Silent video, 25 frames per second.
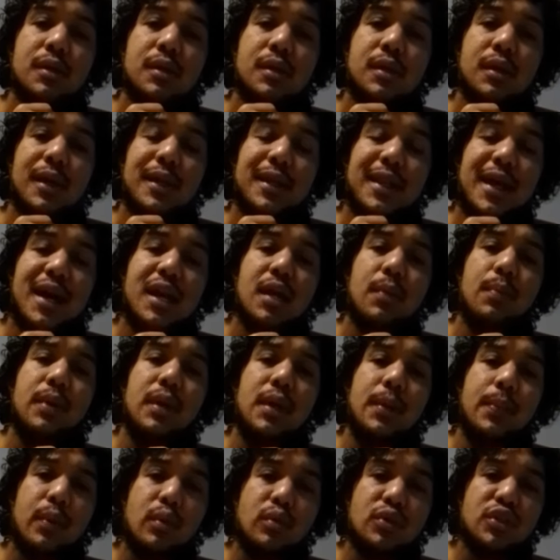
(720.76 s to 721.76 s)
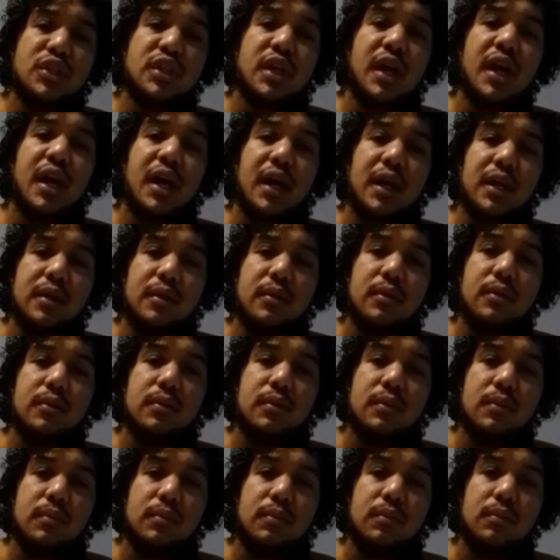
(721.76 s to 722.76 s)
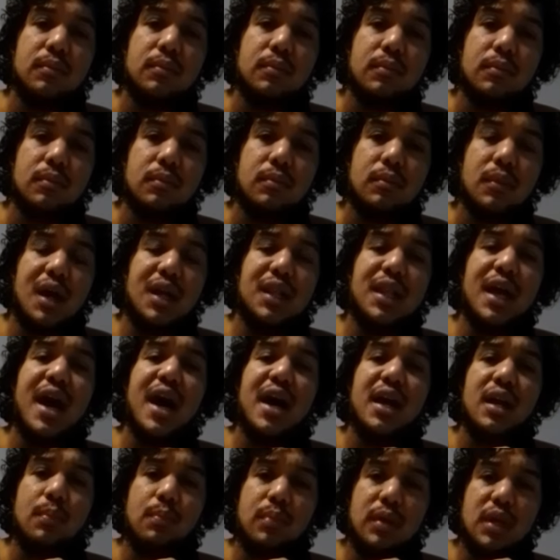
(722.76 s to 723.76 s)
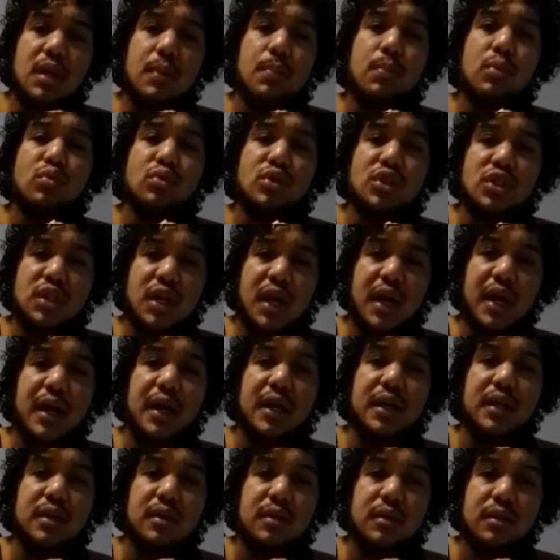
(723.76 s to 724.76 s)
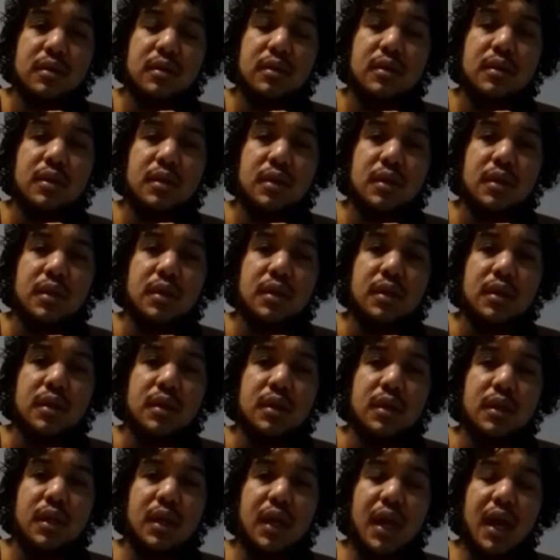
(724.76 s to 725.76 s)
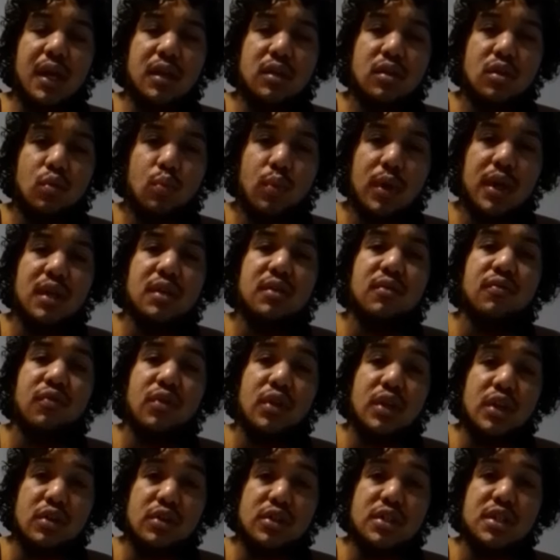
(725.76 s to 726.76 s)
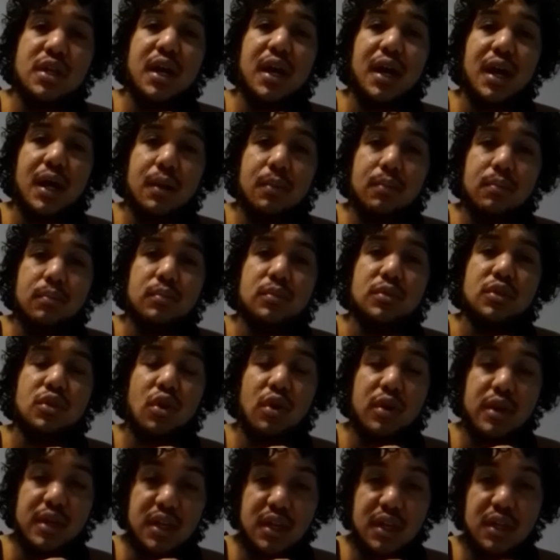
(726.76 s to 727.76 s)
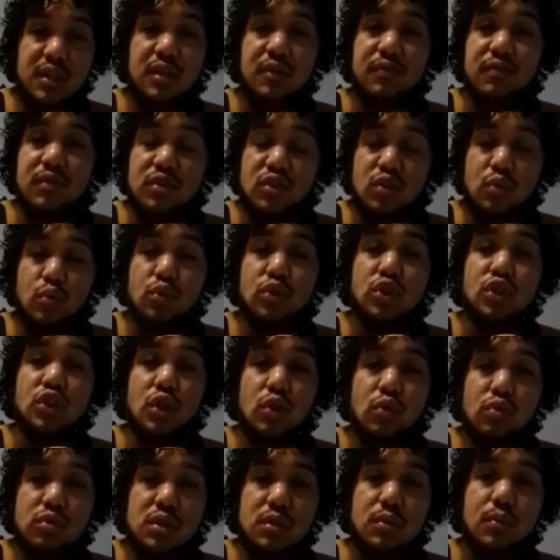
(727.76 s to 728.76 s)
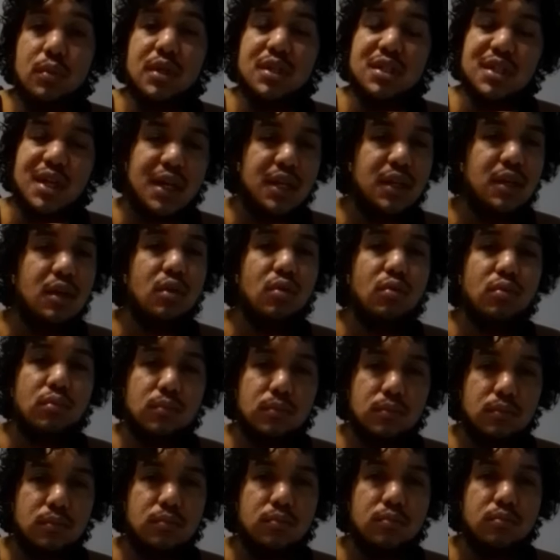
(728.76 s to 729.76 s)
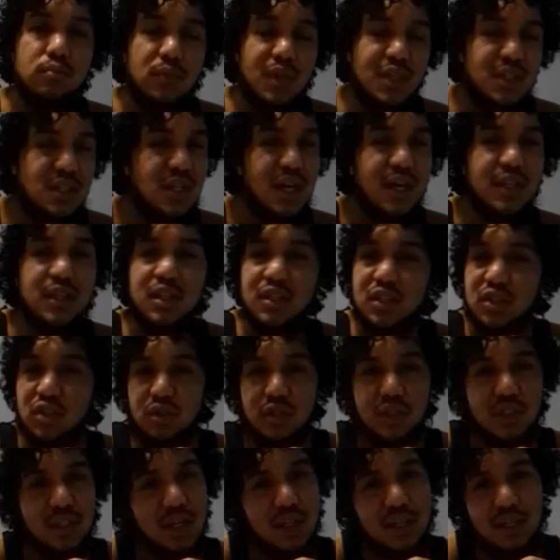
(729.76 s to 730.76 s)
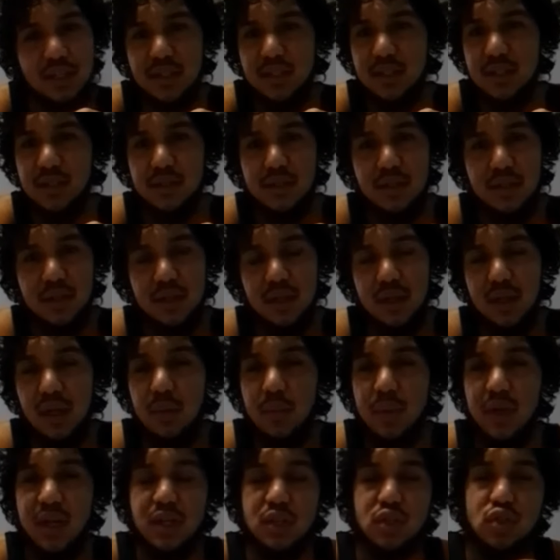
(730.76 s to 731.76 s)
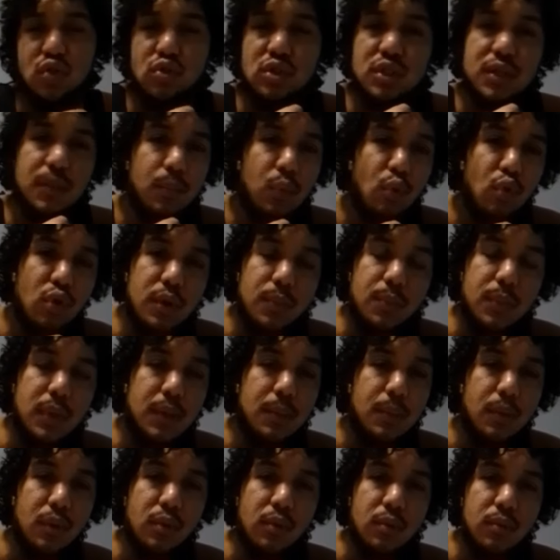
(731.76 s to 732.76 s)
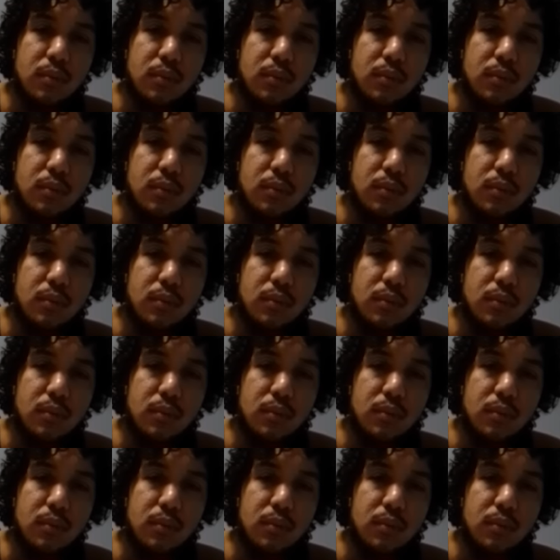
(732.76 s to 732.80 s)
A lot of people shine. A lot of people shine. And you're waiting for your time, targeted individuals, chosen ones. I know. It's not that you're jealous because you support people.